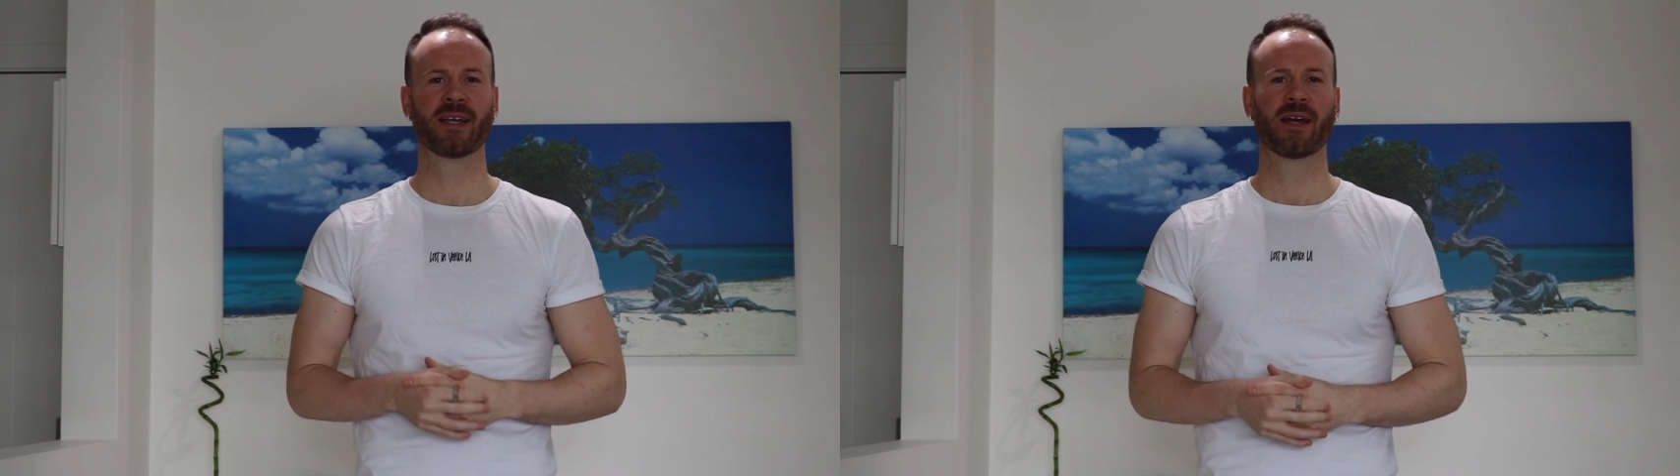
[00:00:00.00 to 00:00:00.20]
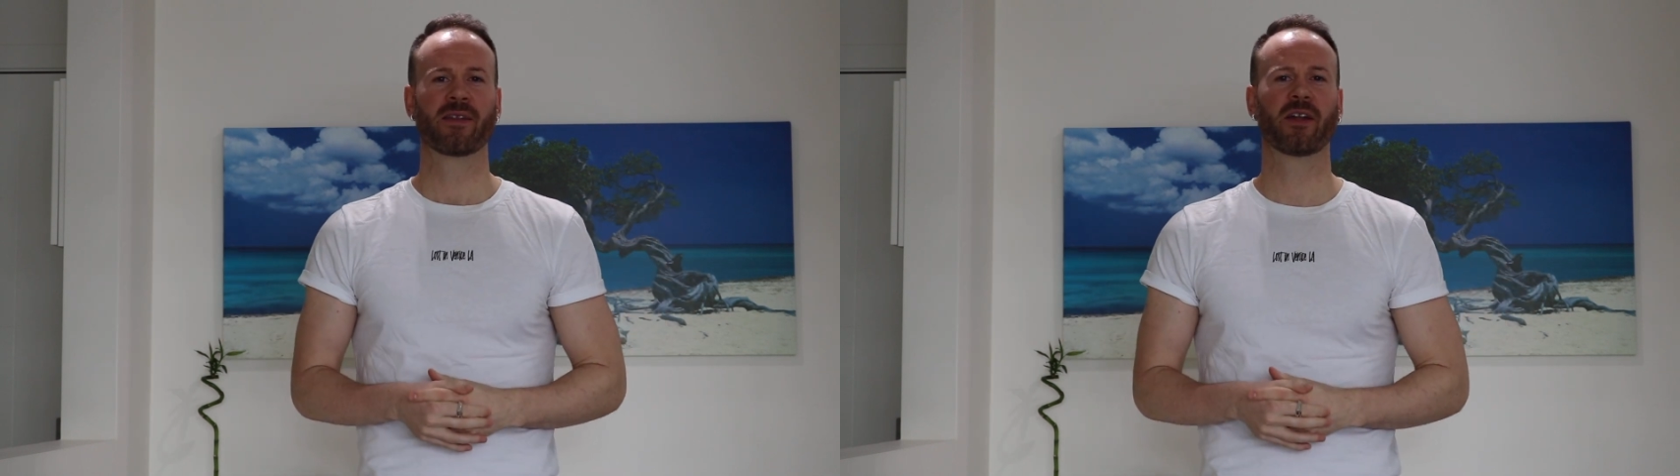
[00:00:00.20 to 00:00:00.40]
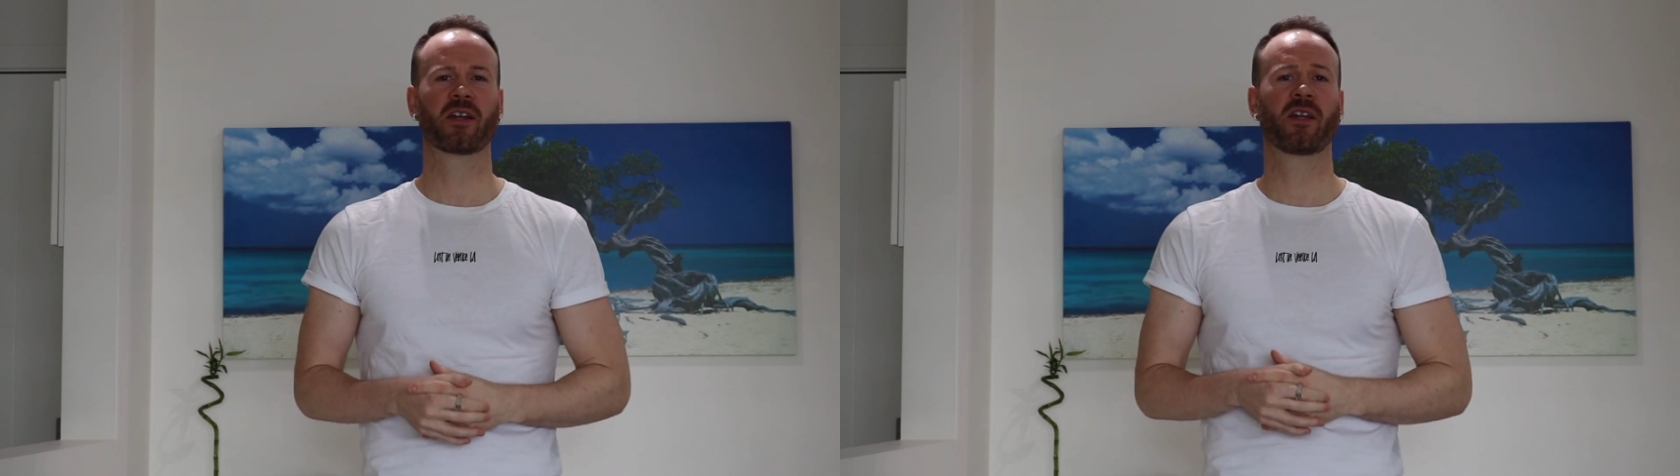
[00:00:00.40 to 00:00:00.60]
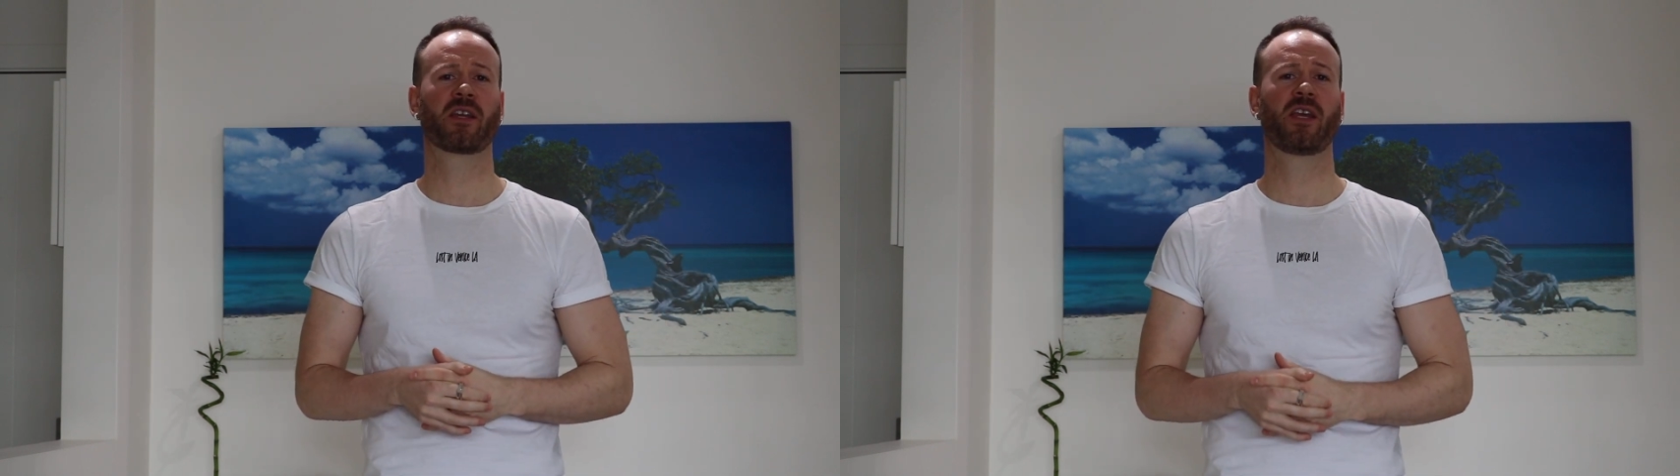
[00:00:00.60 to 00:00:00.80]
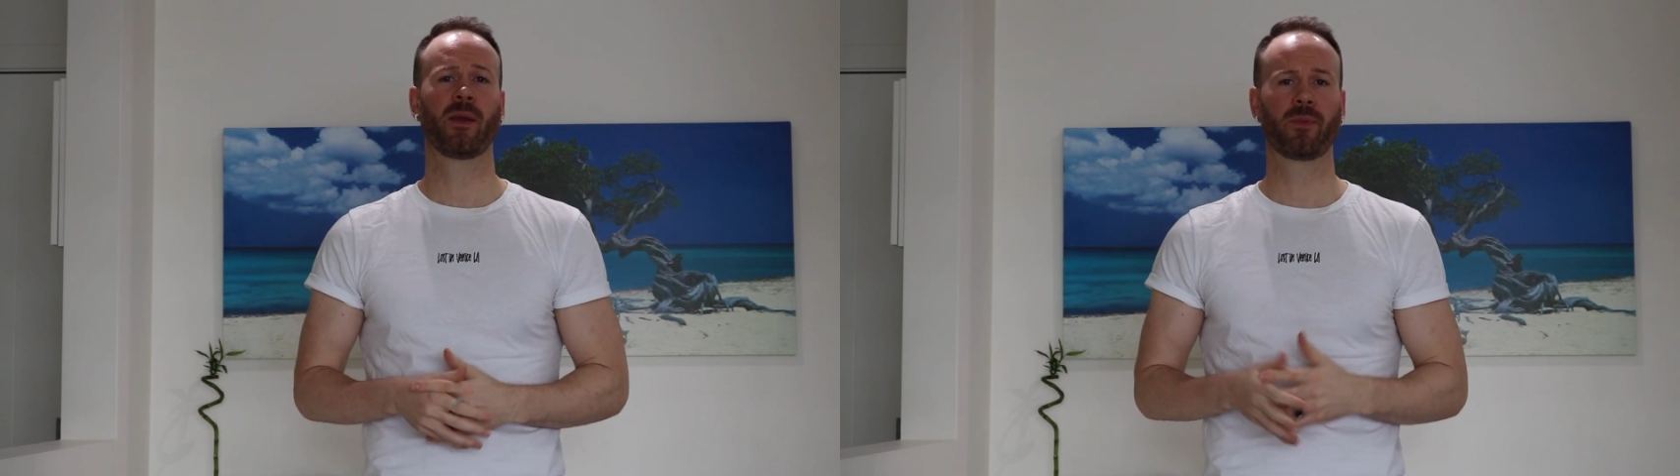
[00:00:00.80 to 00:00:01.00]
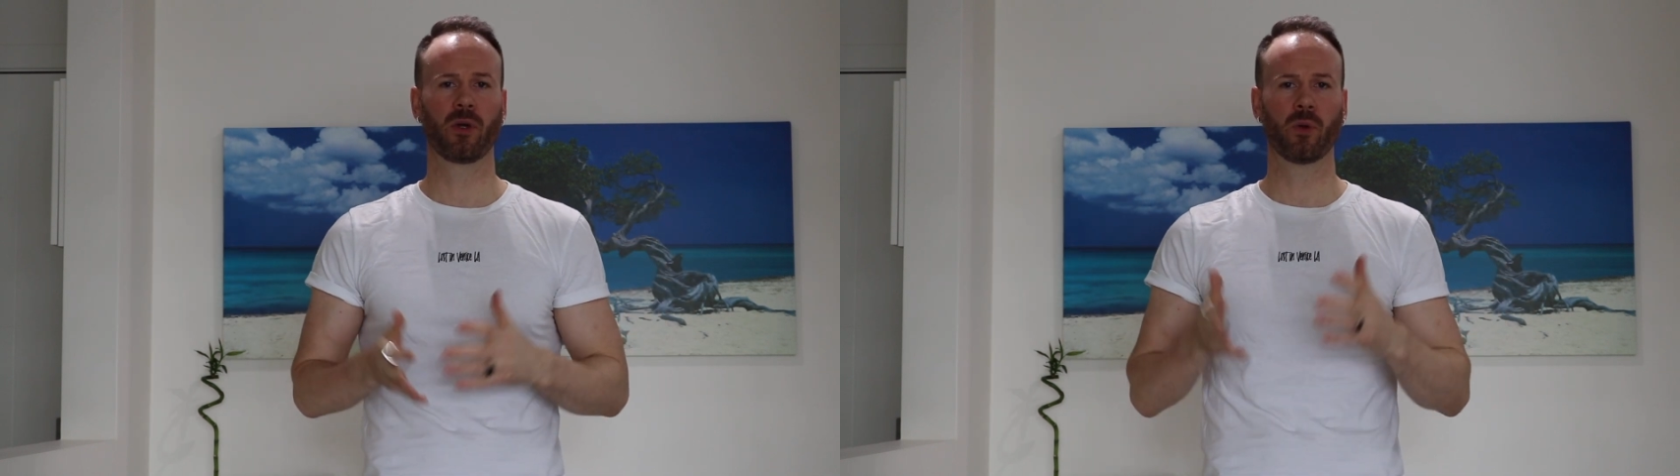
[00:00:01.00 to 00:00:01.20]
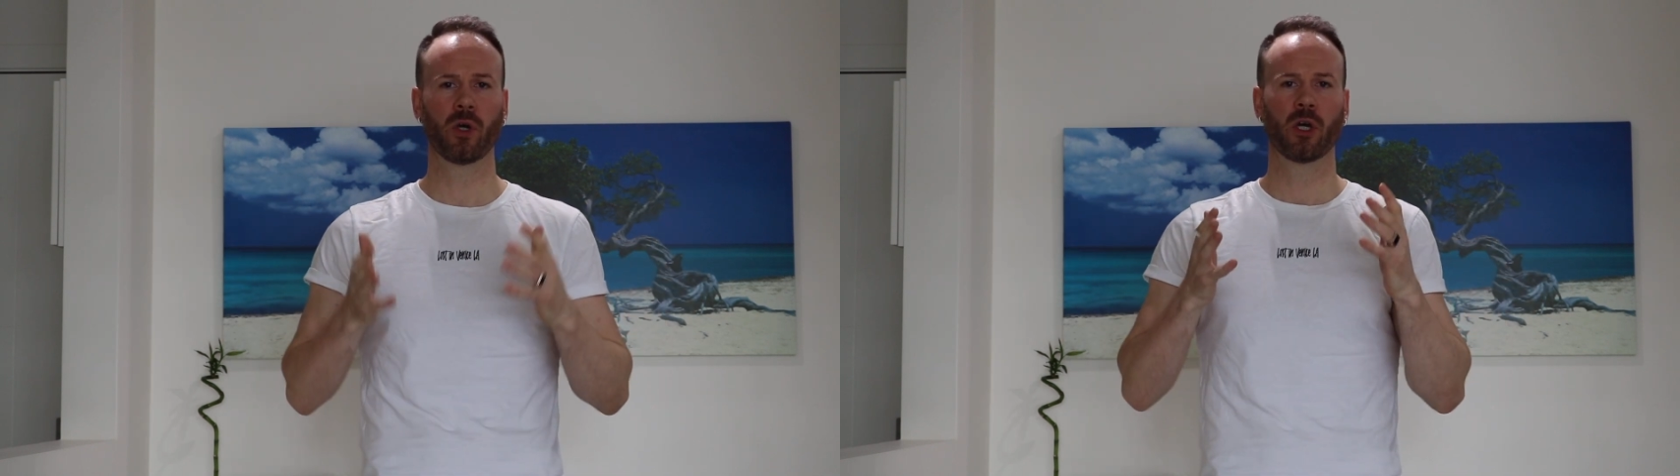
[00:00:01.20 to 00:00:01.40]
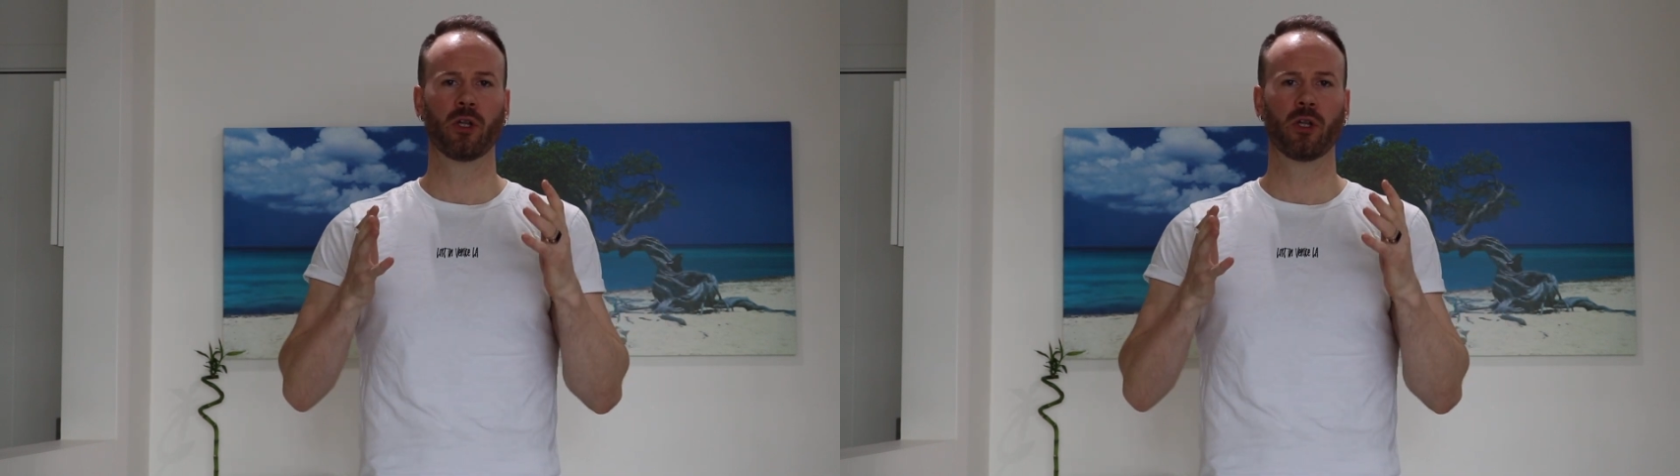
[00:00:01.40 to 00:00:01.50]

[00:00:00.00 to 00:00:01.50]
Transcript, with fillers: that are gonna keep you